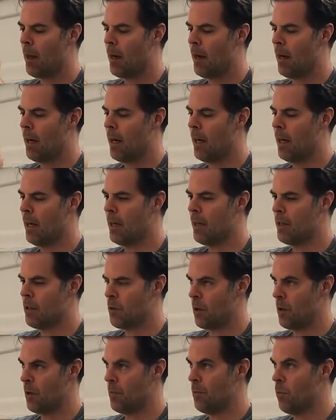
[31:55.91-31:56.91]
uh,
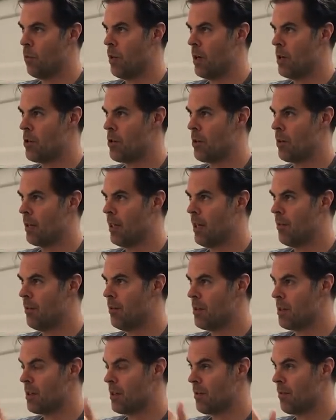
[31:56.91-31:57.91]
sort of moisture
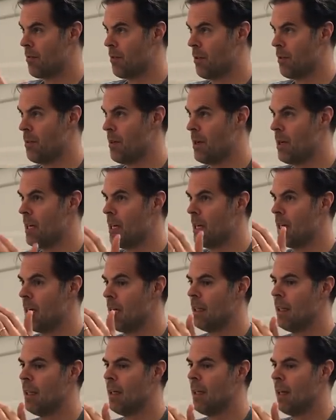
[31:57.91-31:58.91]
levels. And for
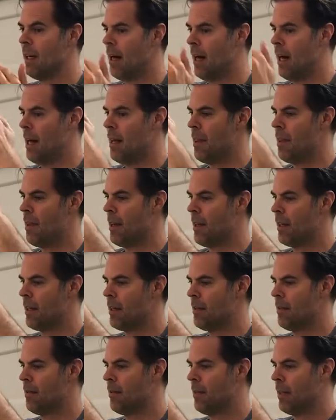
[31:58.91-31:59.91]
me, I think
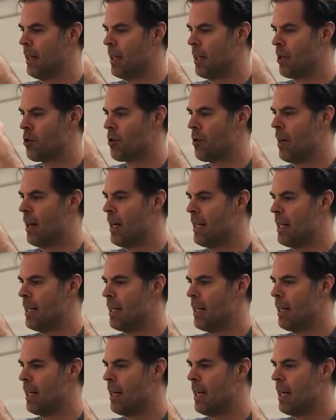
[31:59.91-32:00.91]
of like trying
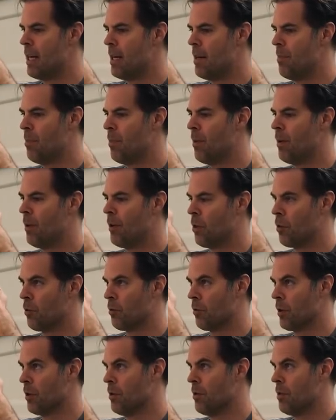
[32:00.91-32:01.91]
to keep the
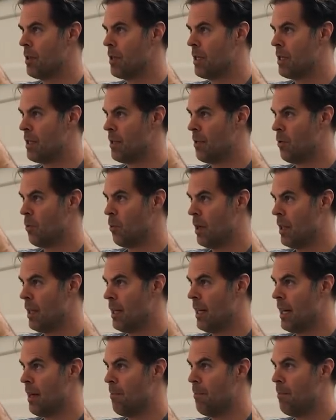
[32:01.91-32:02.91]
roots
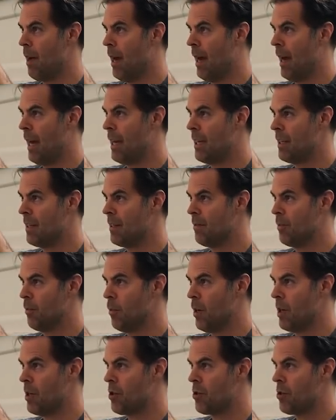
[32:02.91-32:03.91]
within a band of
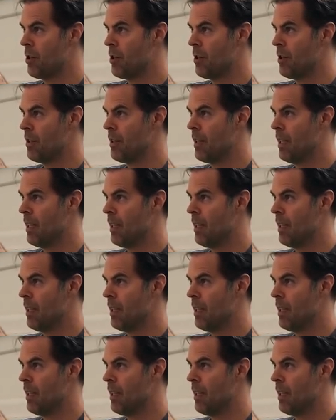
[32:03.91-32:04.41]
moisture.